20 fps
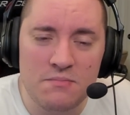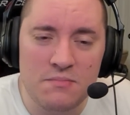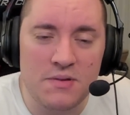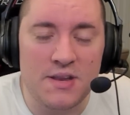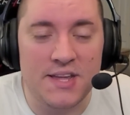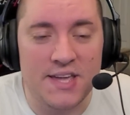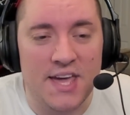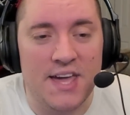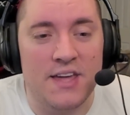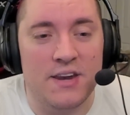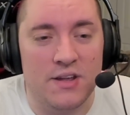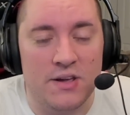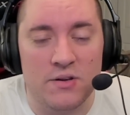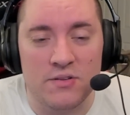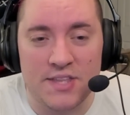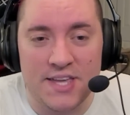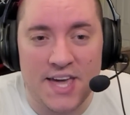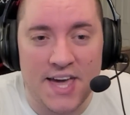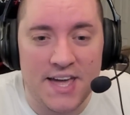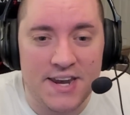And again, I
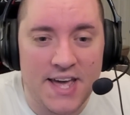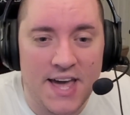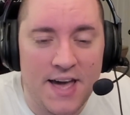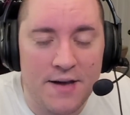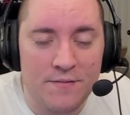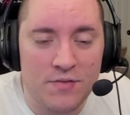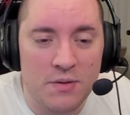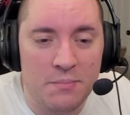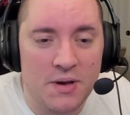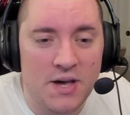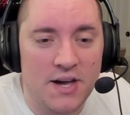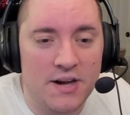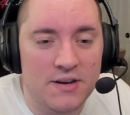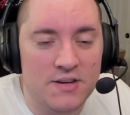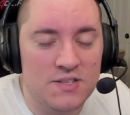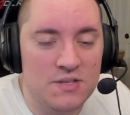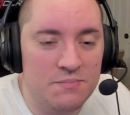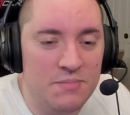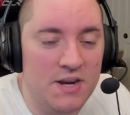only had half the box.